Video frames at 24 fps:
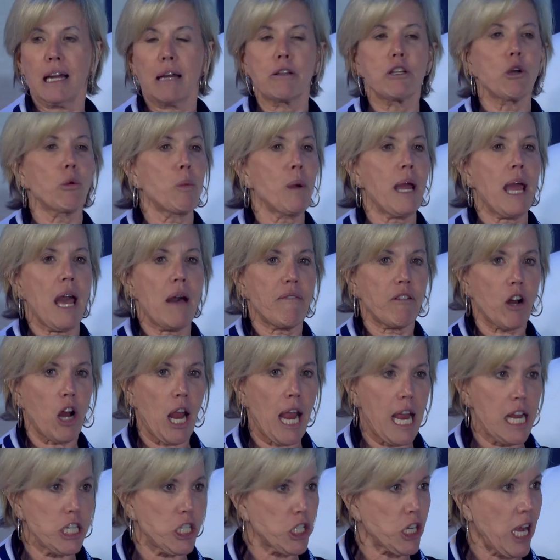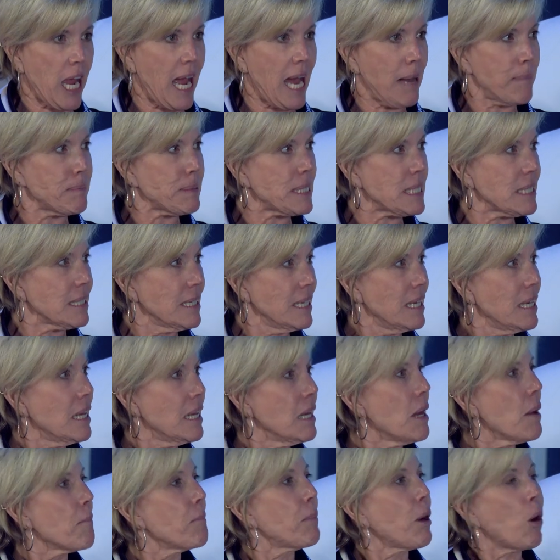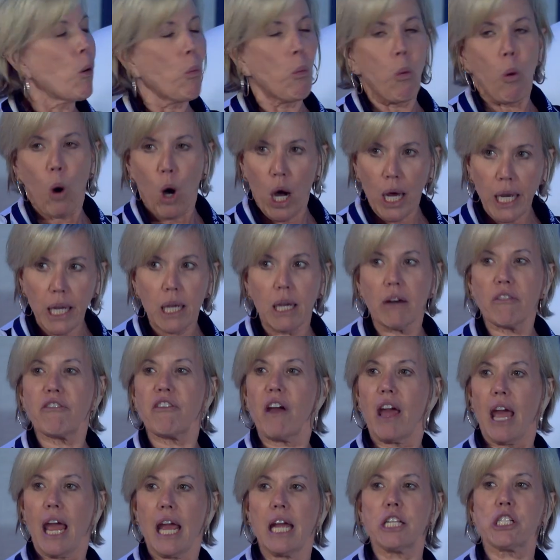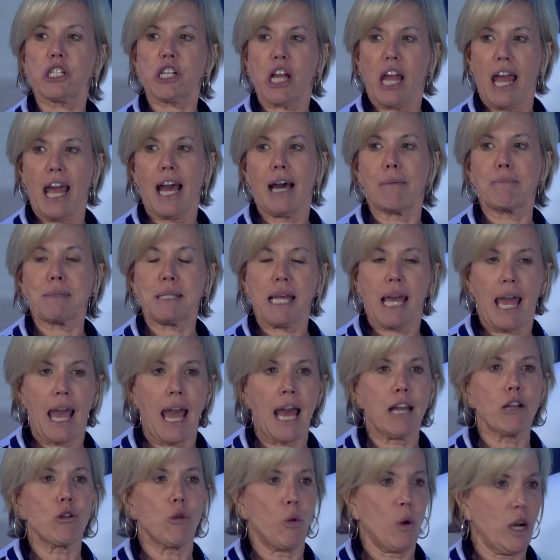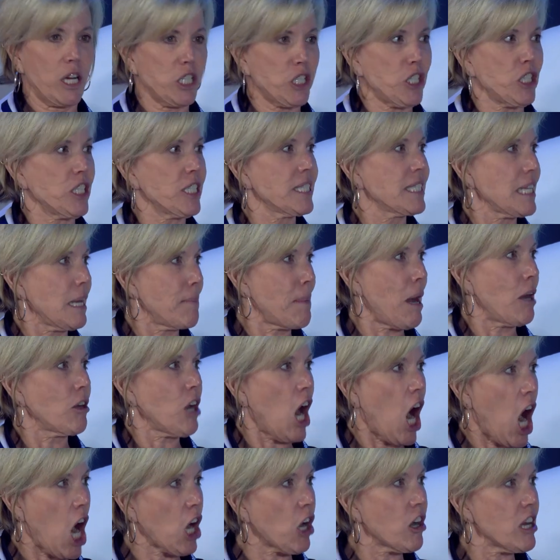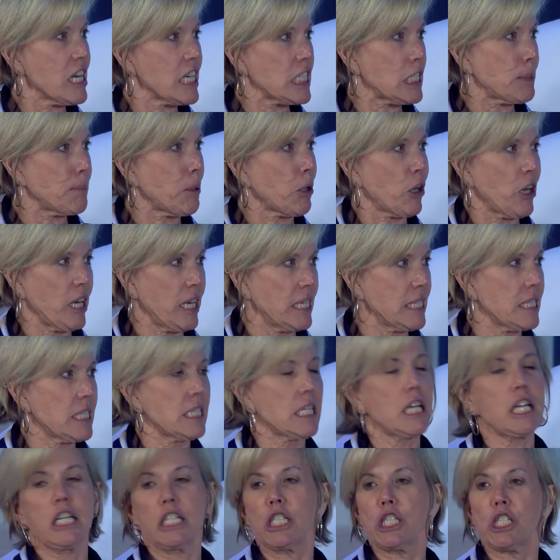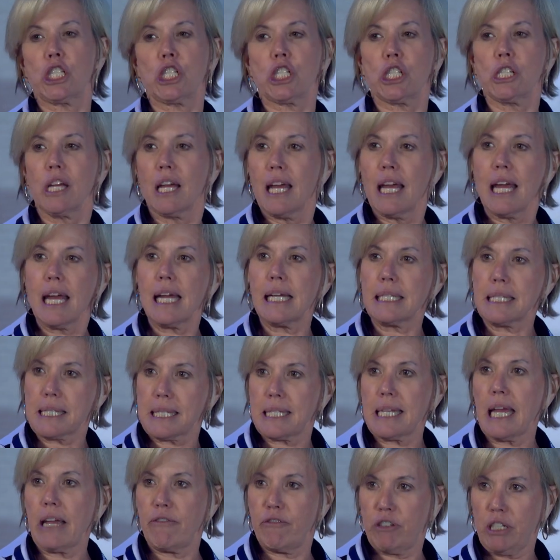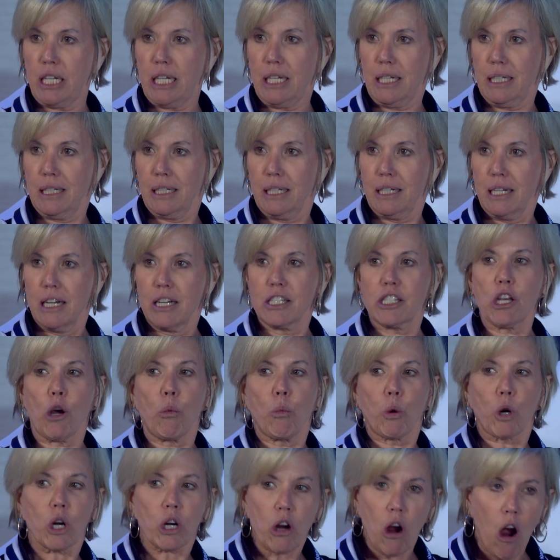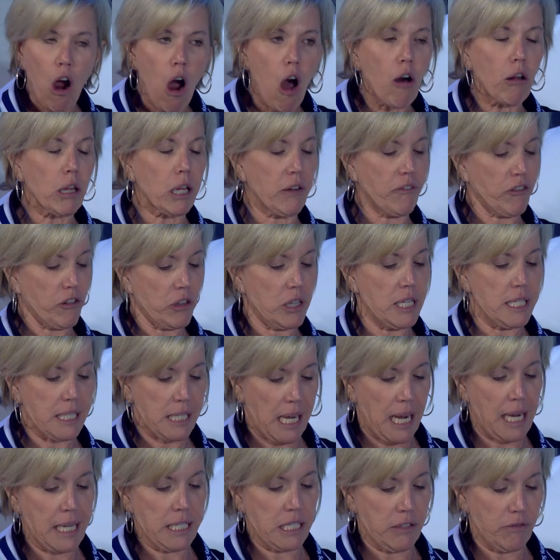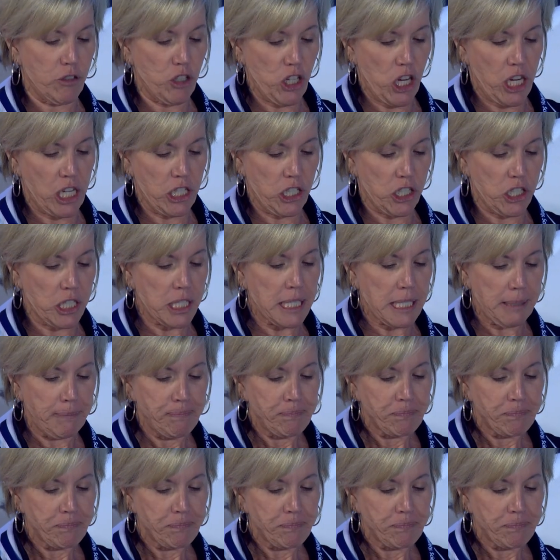I know we have our HCAHPS, but what if HCAHPS had questions about our experience in safety? So we're calling for these kinds of changes.